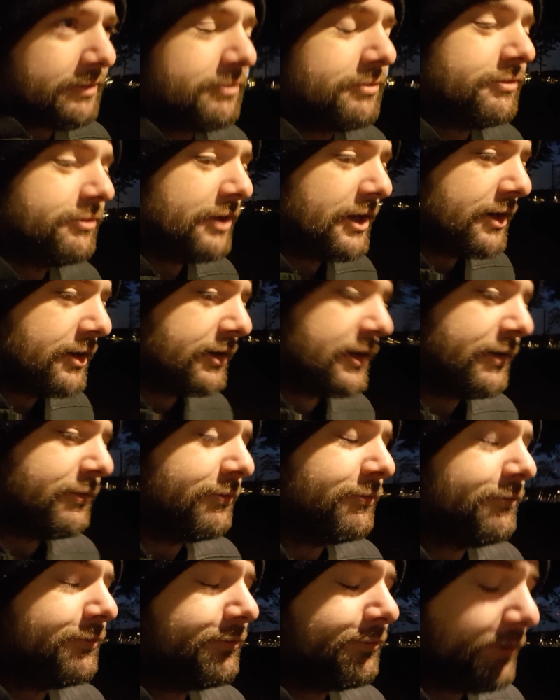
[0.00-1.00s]
very,
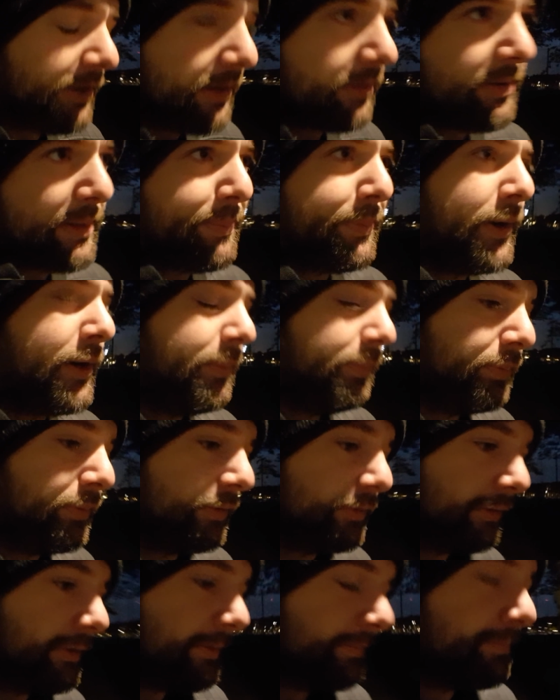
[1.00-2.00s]
very
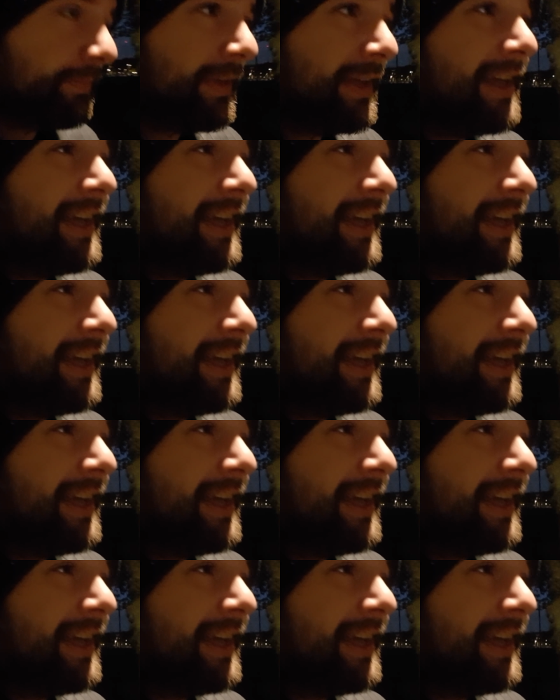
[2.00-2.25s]
popular.